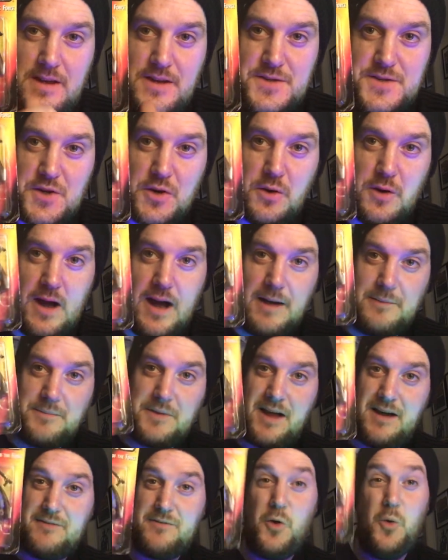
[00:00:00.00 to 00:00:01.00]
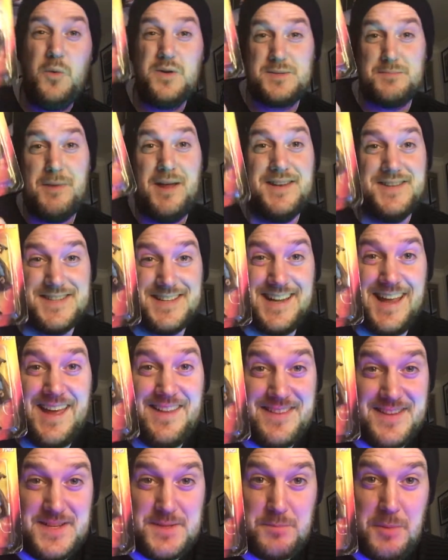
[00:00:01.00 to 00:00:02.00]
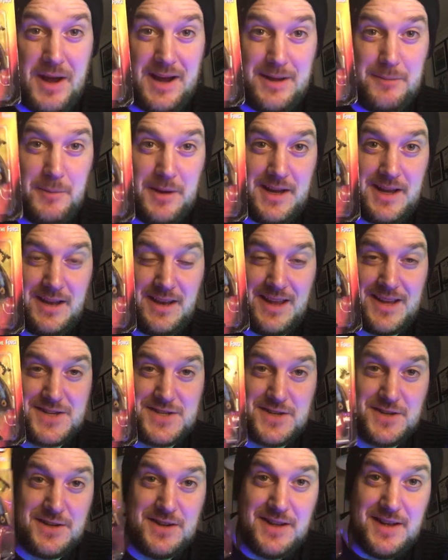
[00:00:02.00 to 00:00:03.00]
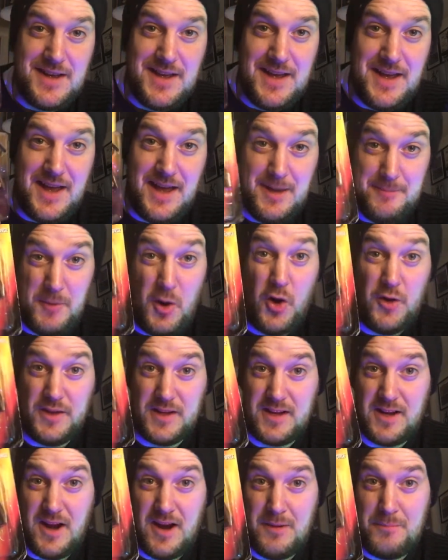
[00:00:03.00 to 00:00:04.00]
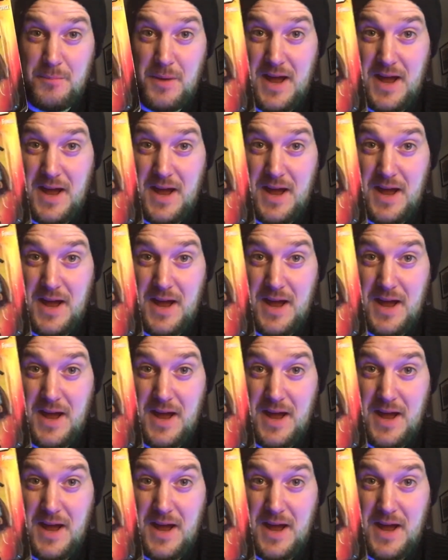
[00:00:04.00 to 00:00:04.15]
So I've always meant to get these back in my collection on the card